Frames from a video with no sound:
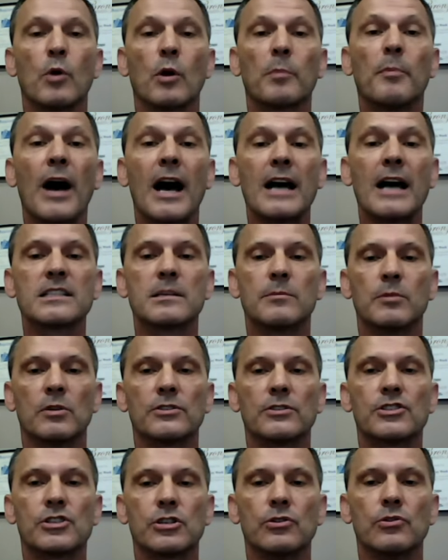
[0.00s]

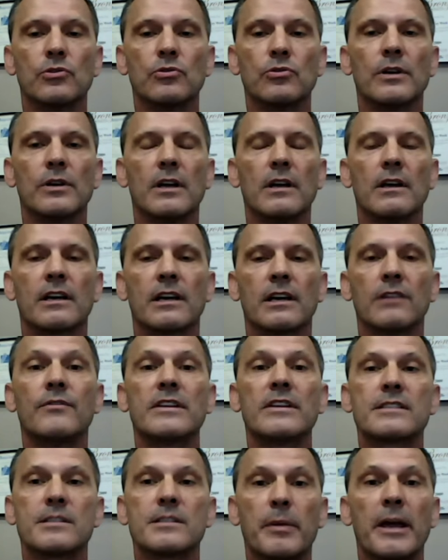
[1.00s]
possible to
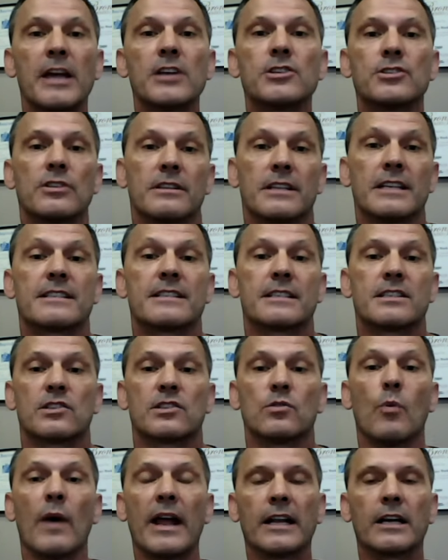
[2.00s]
convince the patient this is
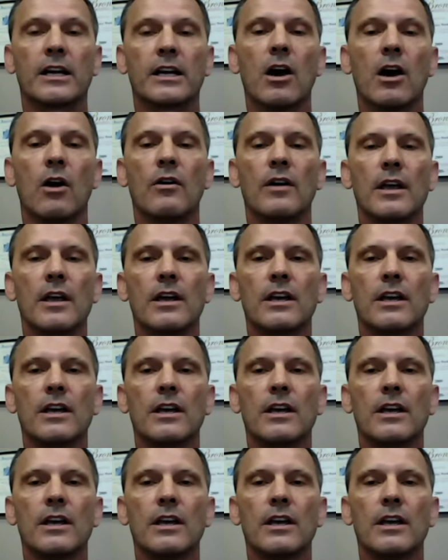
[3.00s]
the way to go.